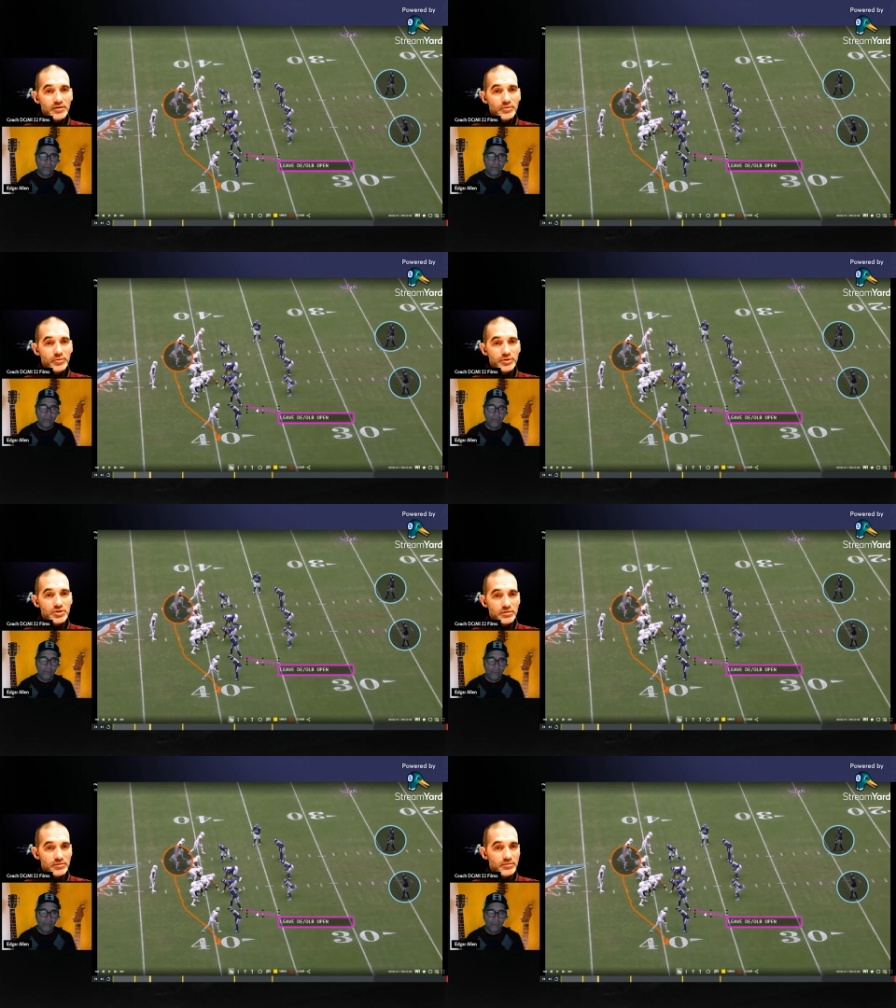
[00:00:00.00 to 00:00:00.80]

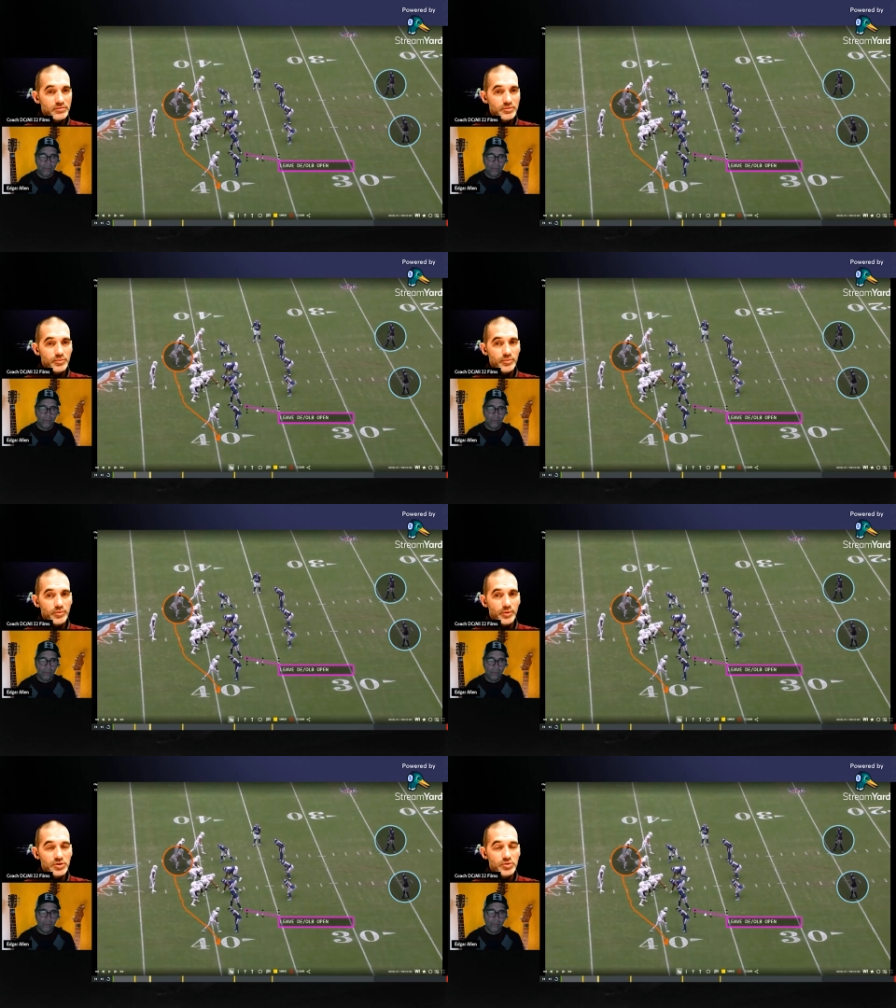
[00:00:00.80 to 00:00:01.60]
which is
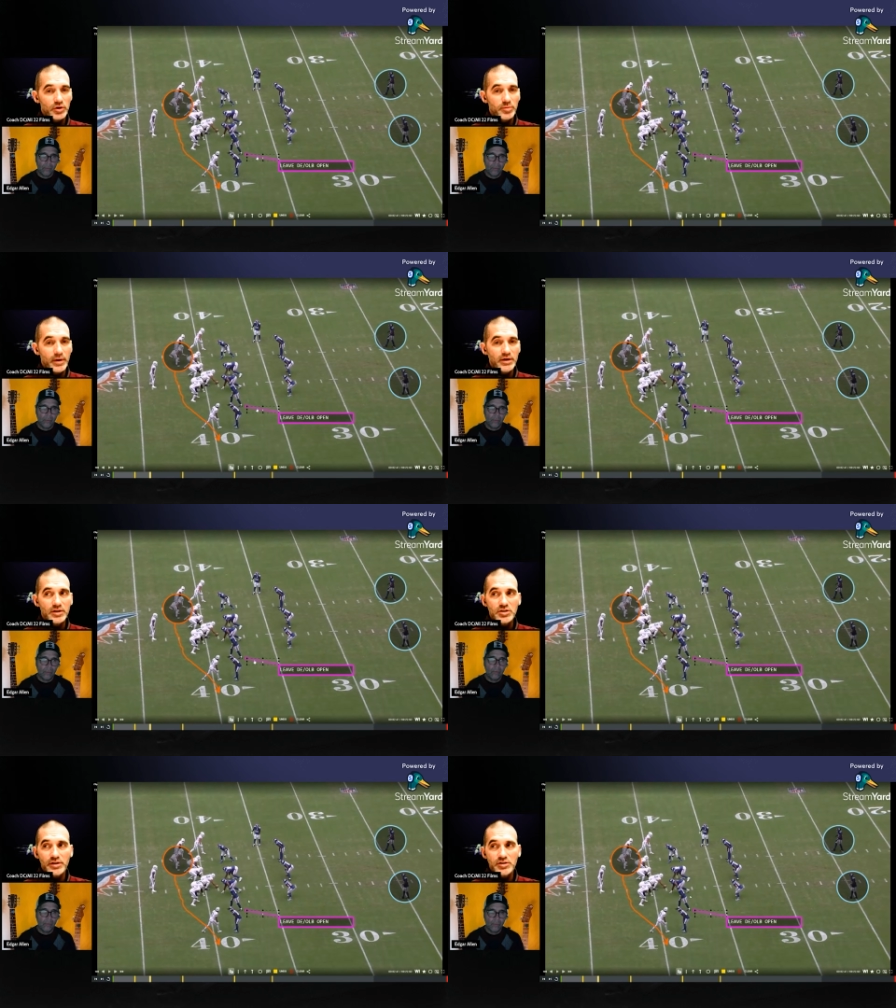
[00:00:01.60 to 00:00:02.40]
what you talked about
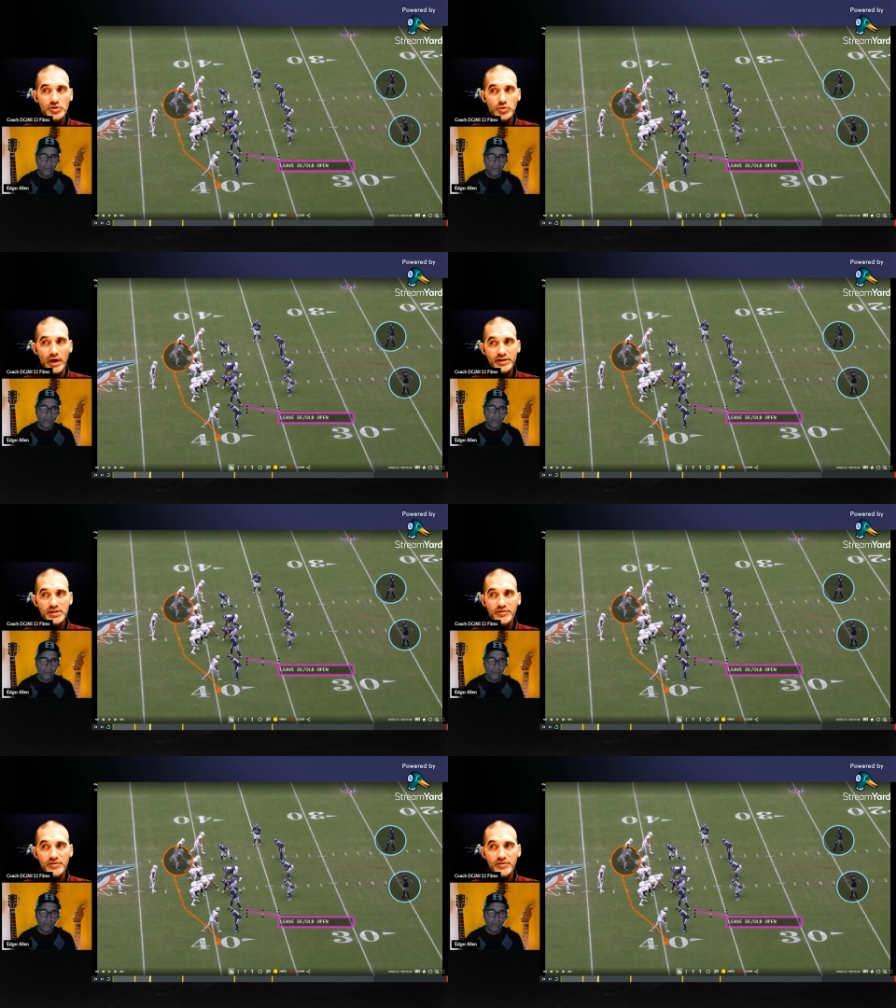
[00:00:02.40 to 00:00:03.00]
initially. It's a too high safety